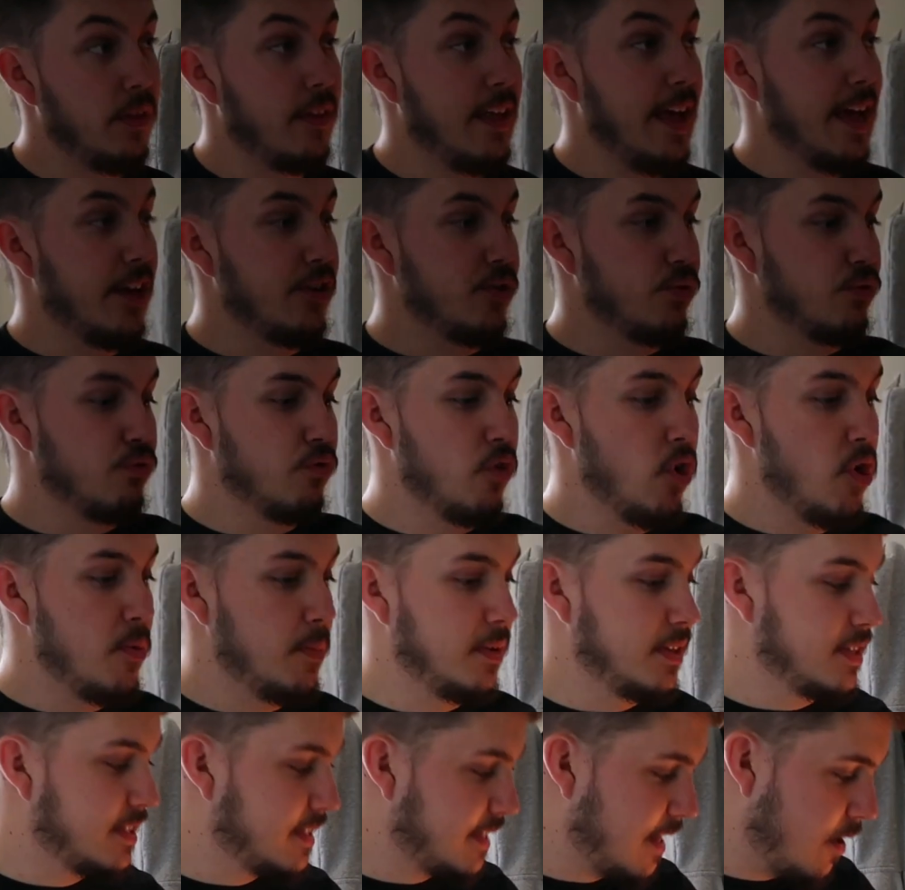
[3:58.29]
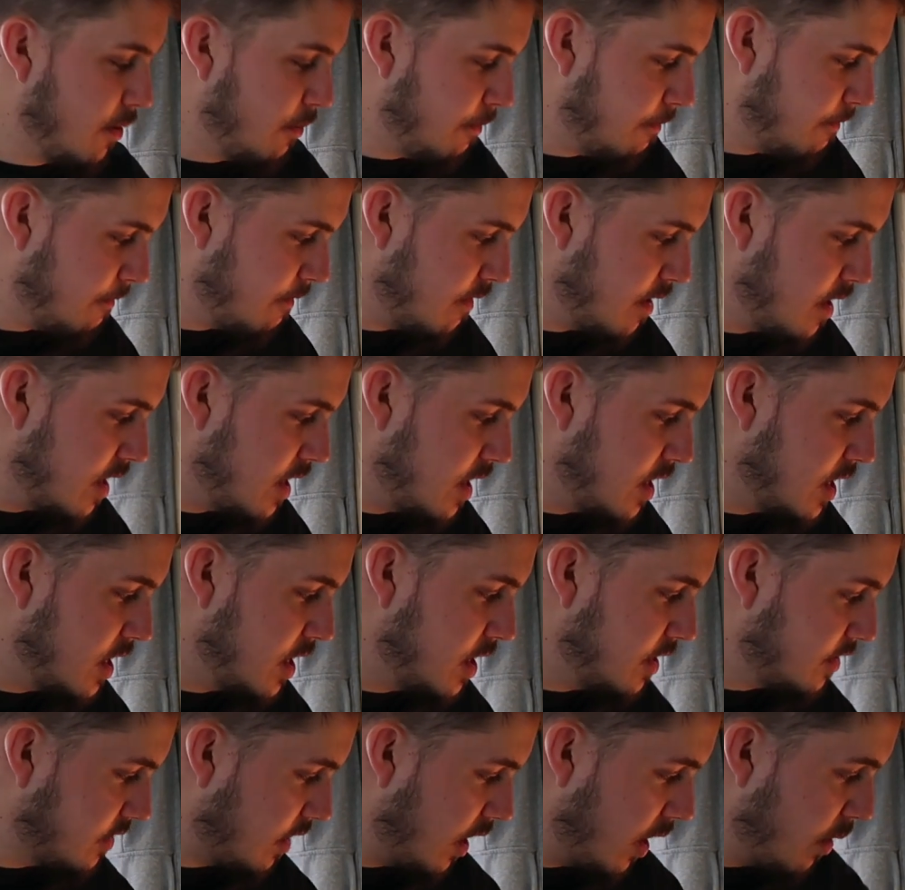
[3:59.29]
the actual room itself.
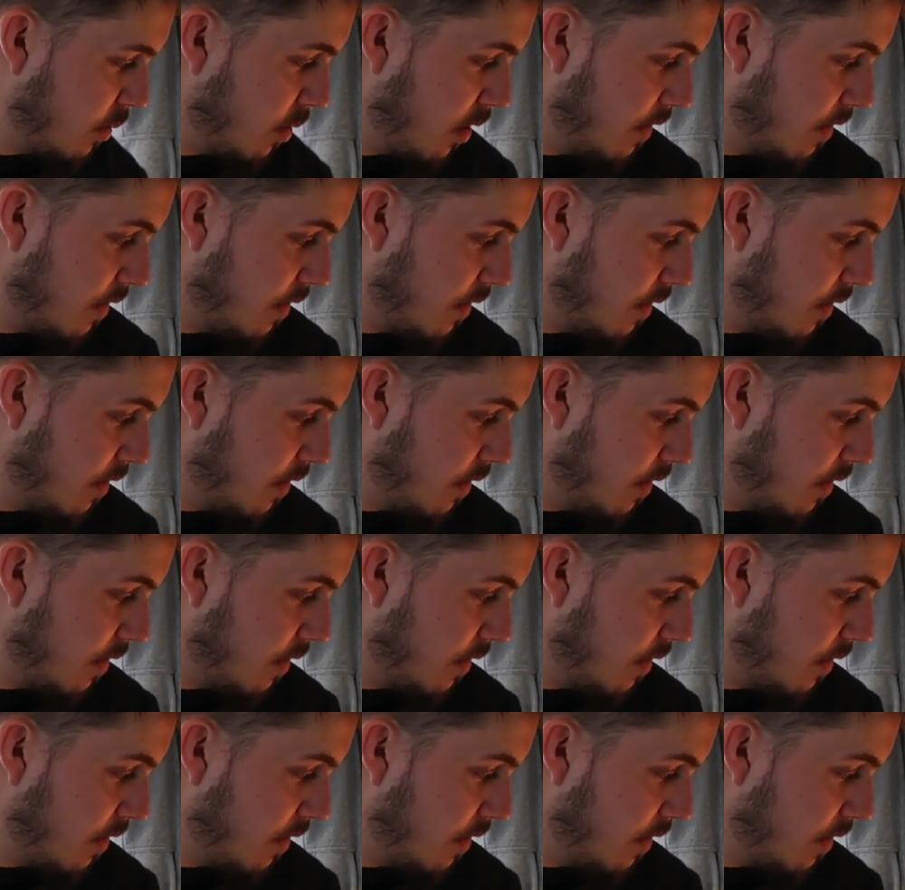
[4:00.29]
So